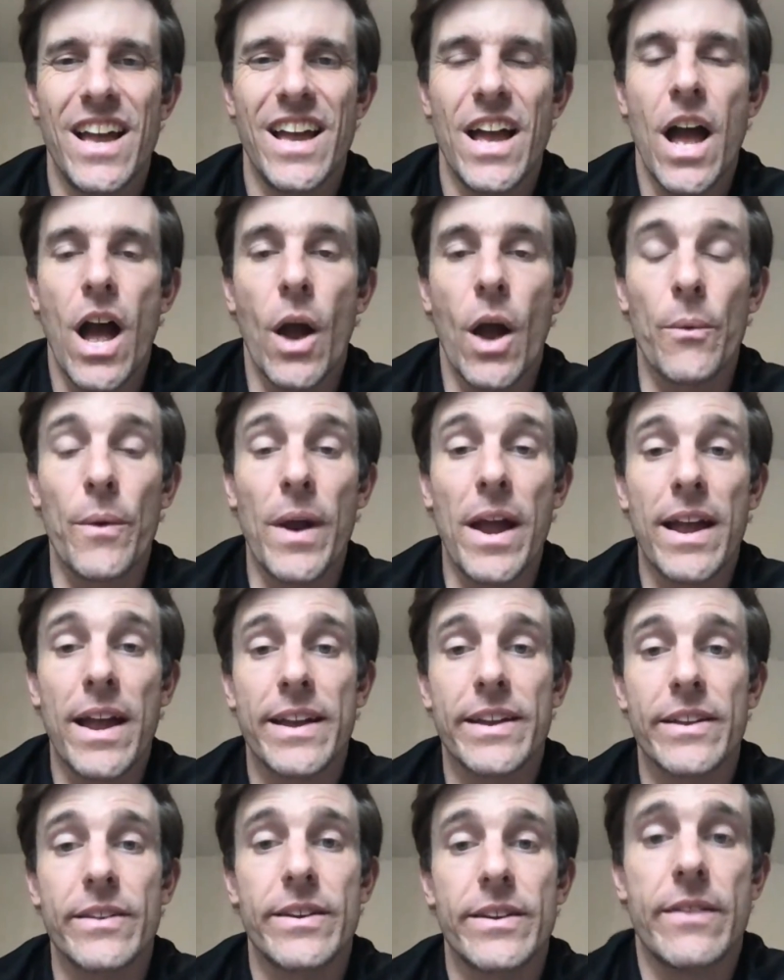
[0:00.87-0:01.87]
All right,
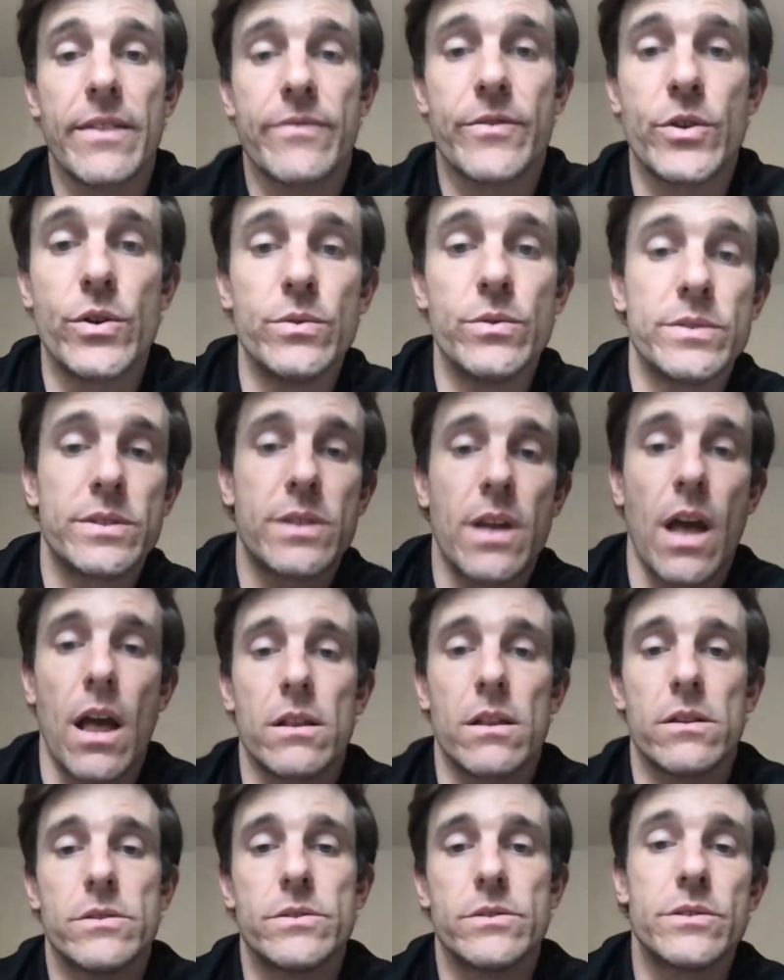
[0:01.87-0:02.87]
good afternoon,
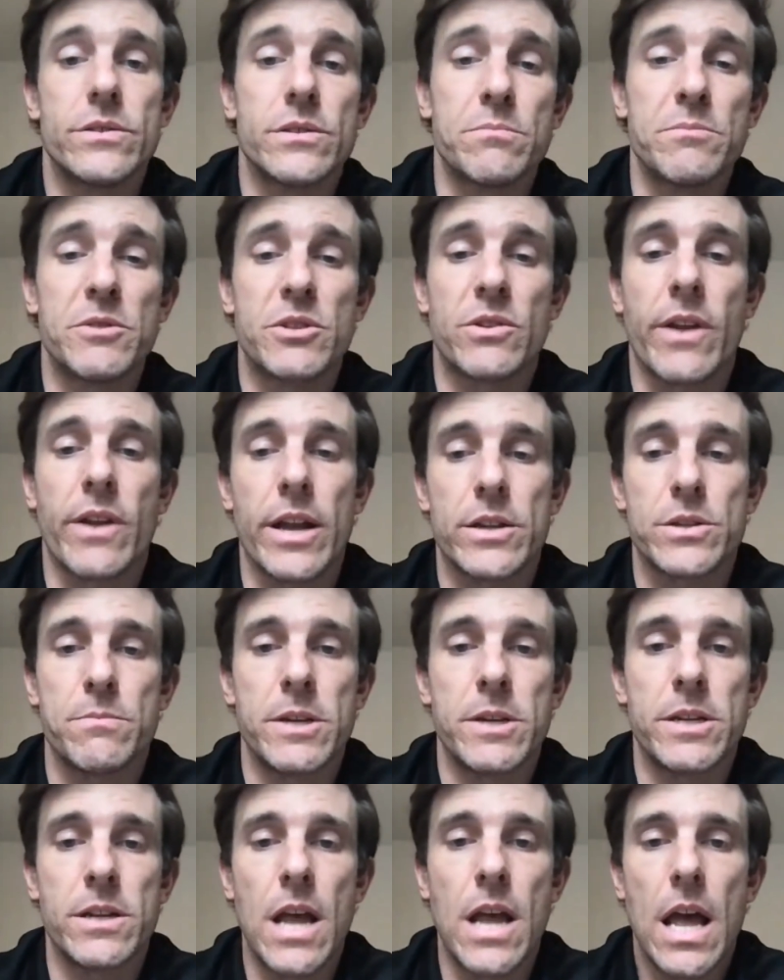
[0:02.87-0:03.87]
scholars. This is Mr.
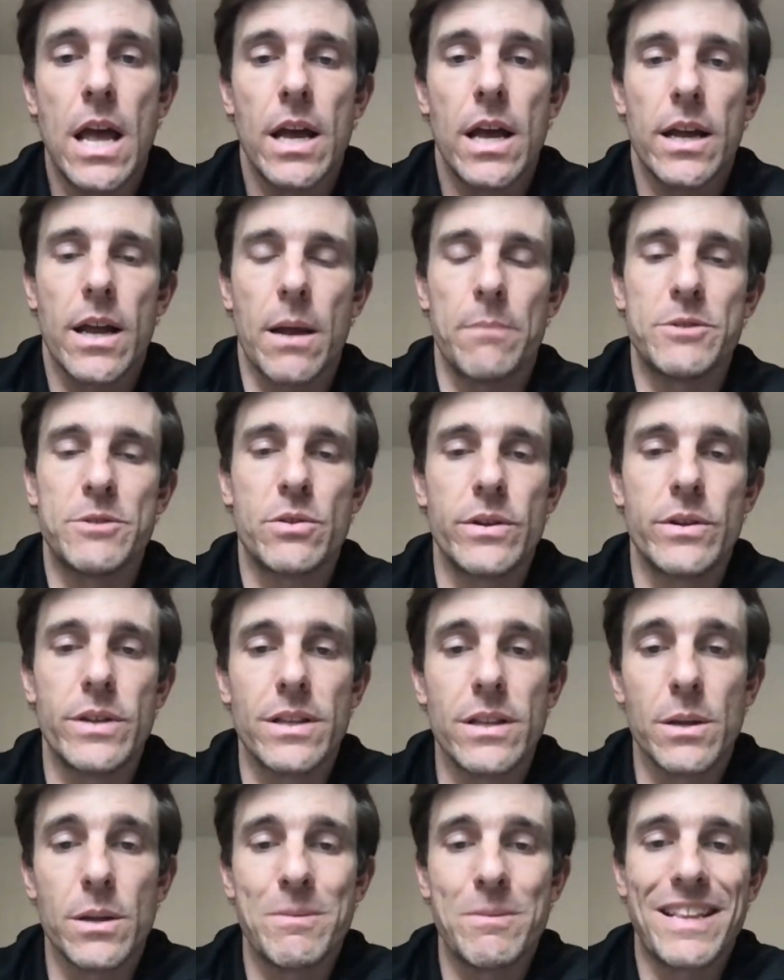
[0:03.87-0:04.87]
Getschman coming to you a
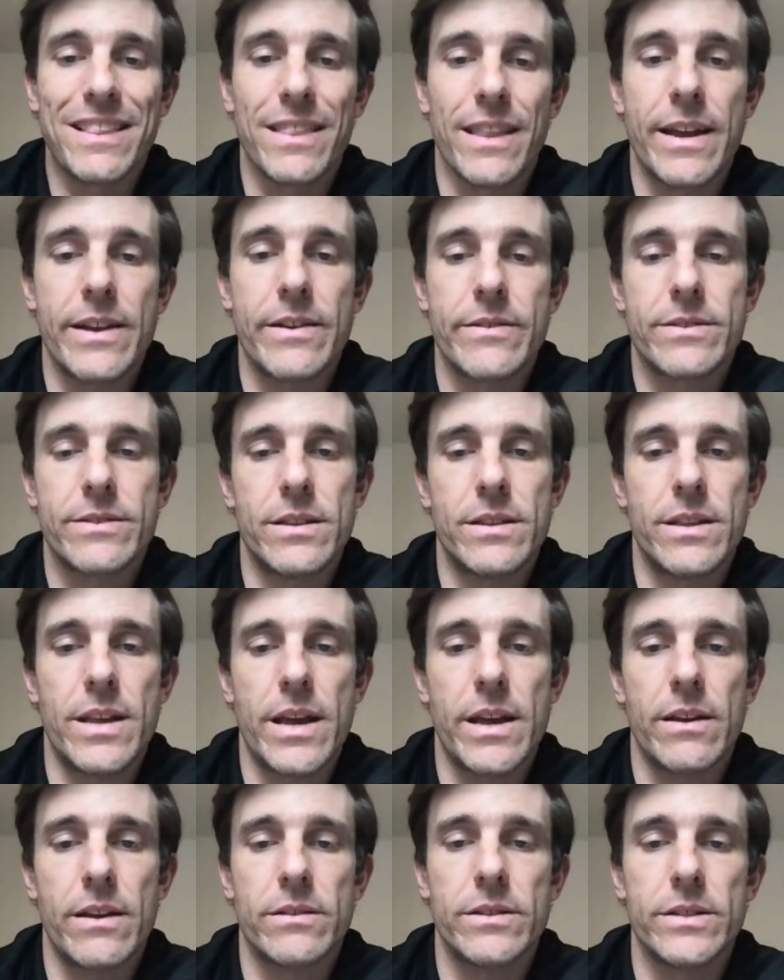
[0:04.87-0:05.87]
little bit later
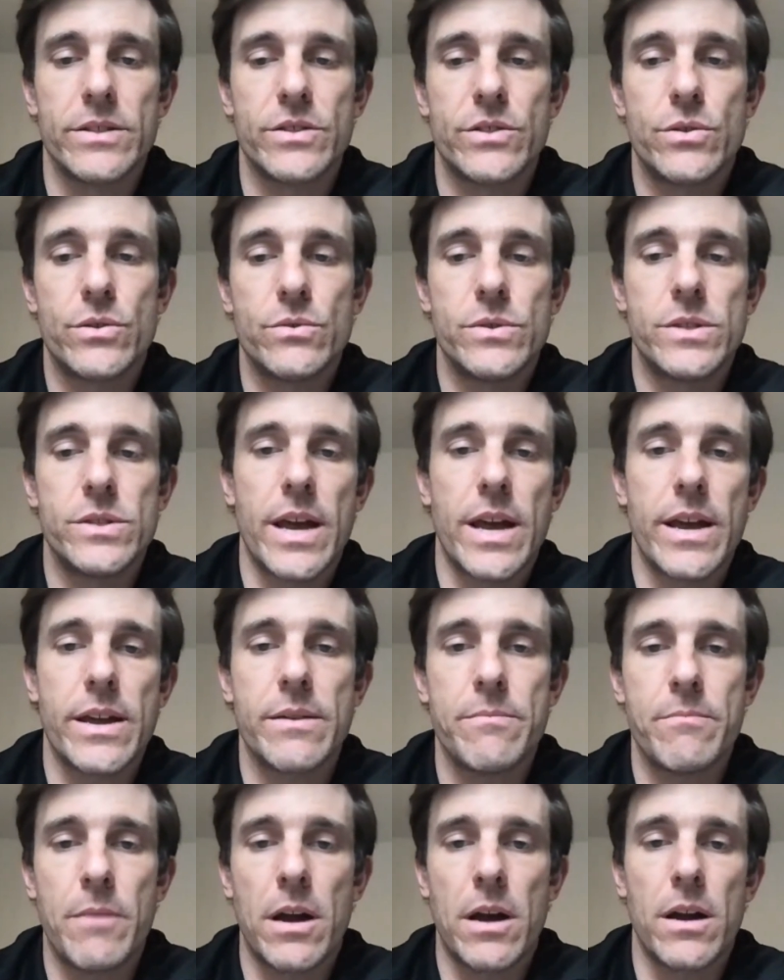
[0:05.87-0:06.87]
today on this Tuesday,
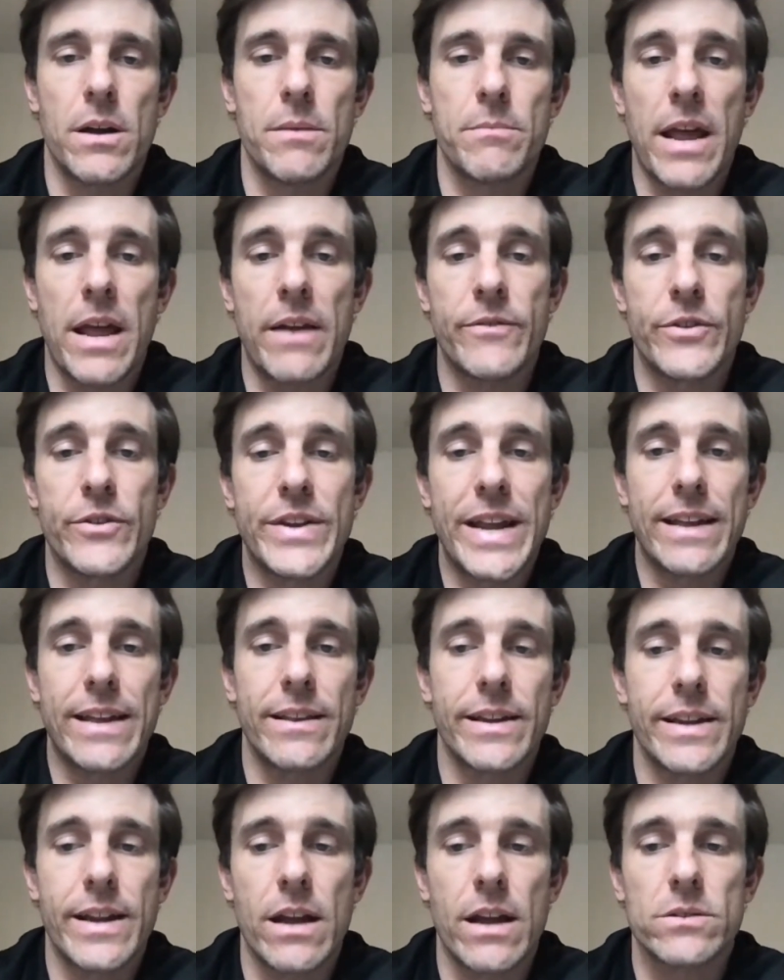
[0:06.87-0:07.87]
but have your
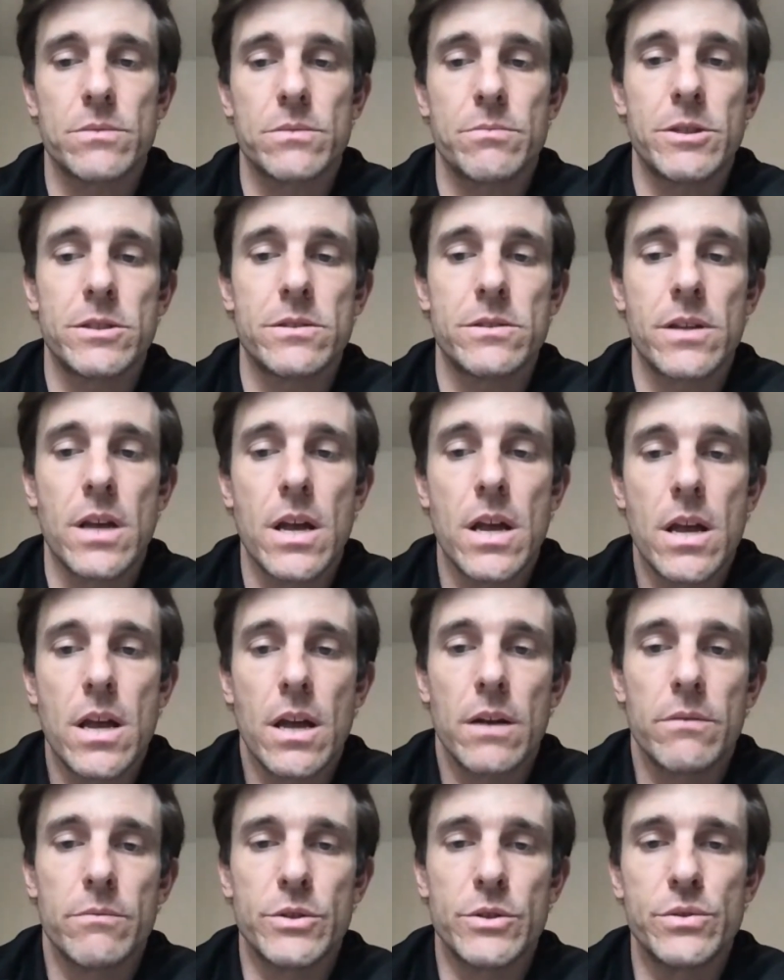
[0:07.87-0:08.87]
daily announcements.
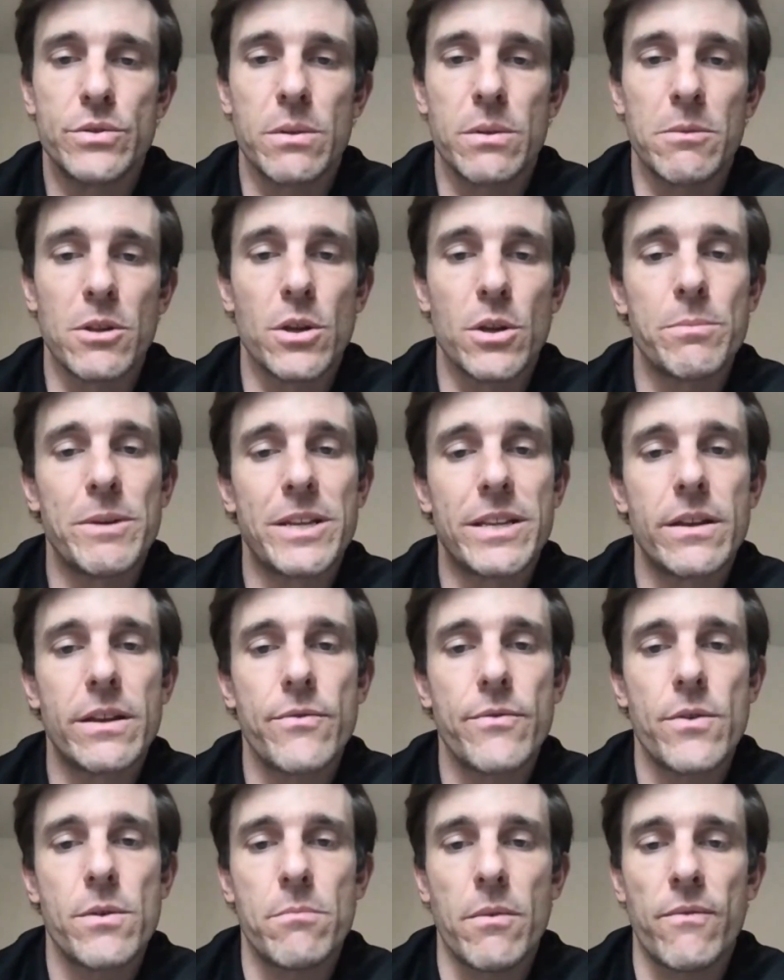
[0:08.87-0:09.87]
I'm going to do something a little bit
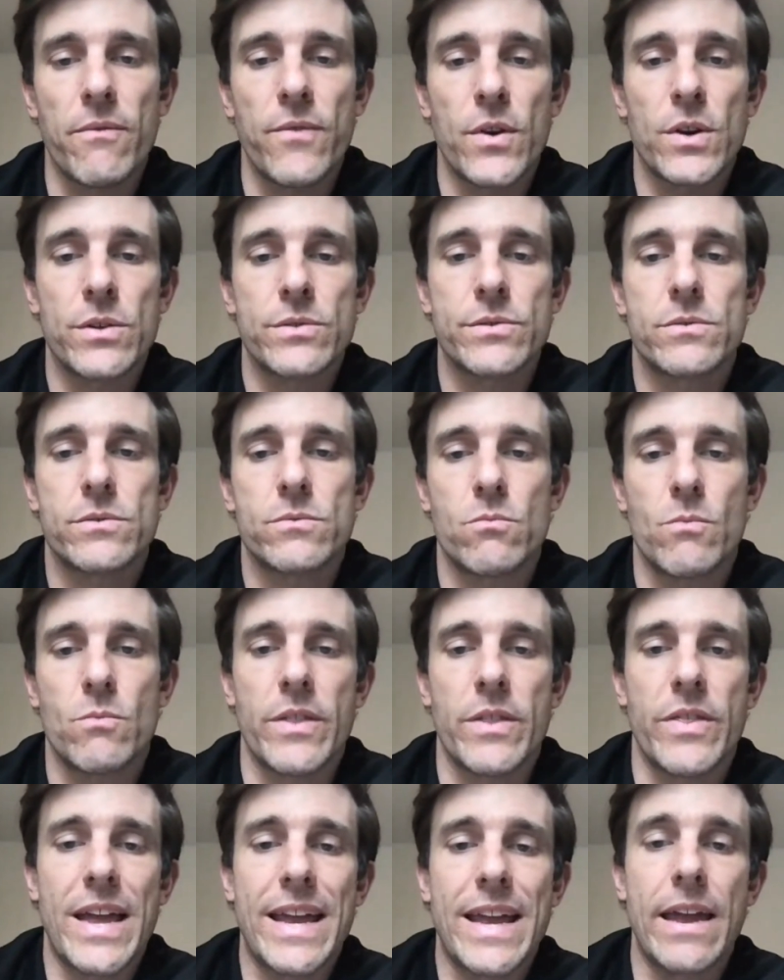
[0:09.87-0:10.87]
different, but first, I want
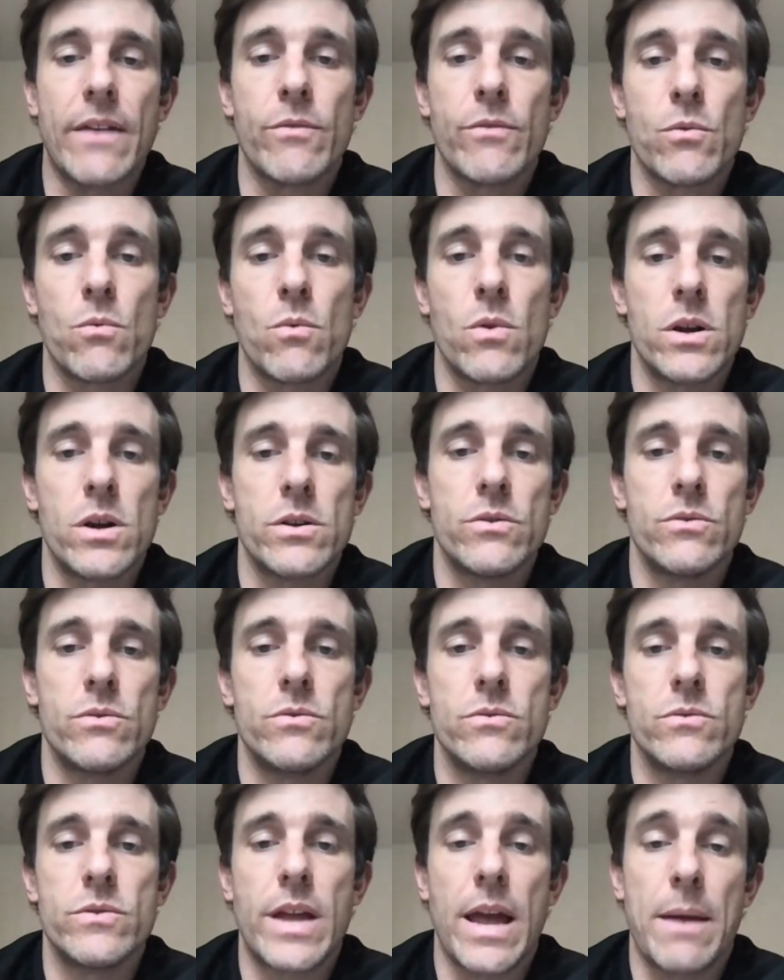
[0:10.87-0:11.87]
to thank everyone
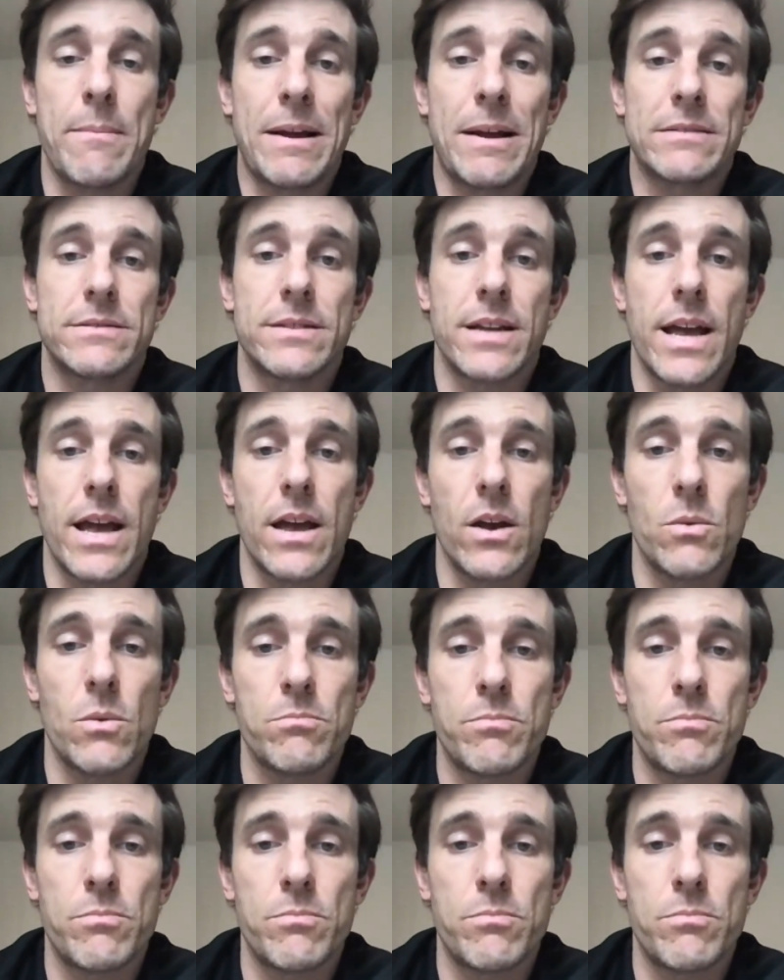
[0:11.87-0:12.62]
who came out to help,